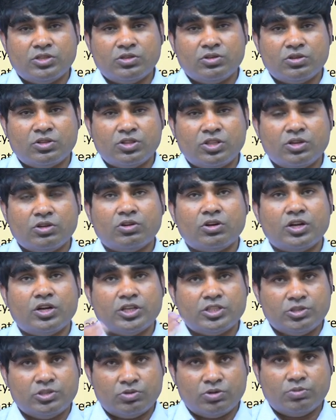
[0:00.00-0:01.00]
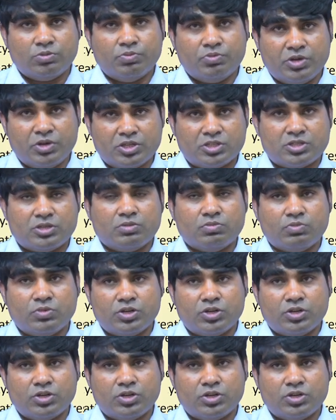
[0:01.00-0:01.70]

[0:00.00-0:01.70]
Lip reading: nothing called as best,